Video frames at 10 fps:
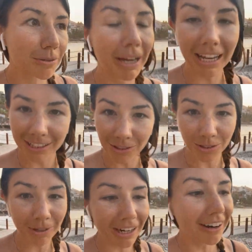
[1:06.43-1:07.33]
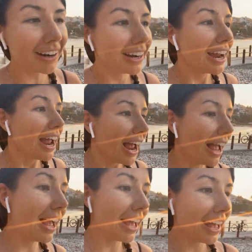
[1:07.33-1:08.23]
to my high school sweetheart.
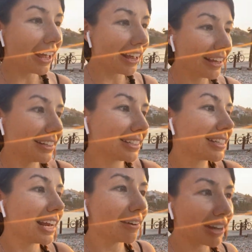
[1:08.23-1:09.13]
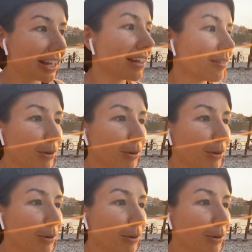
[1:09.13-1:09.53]
And anyway,